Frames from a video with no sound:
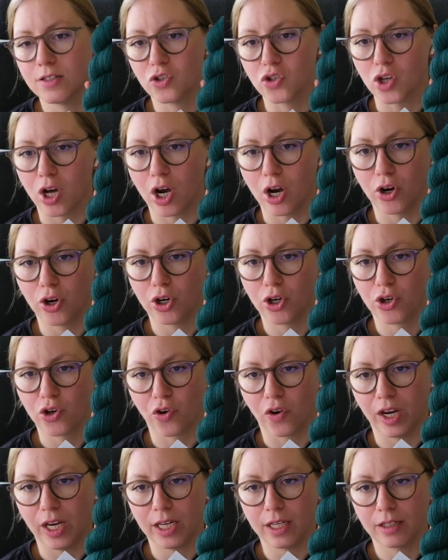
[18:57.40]
dark
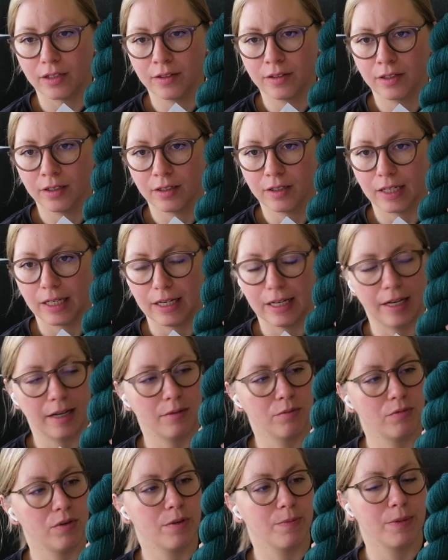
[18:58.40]
green
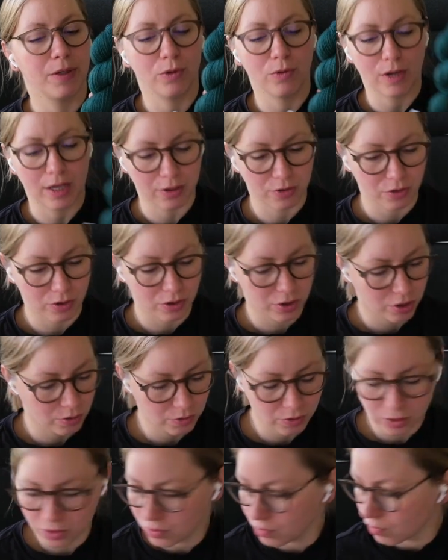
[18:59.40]
with blue
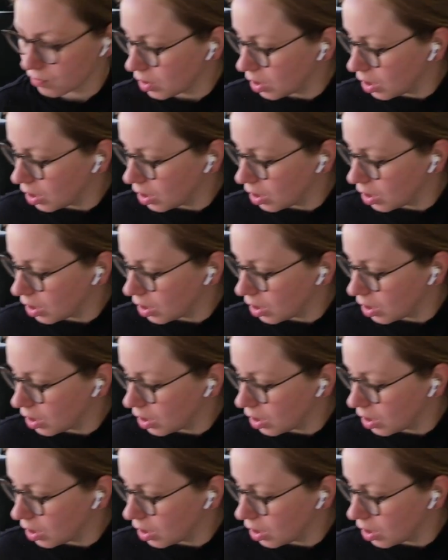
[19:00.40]
undertones.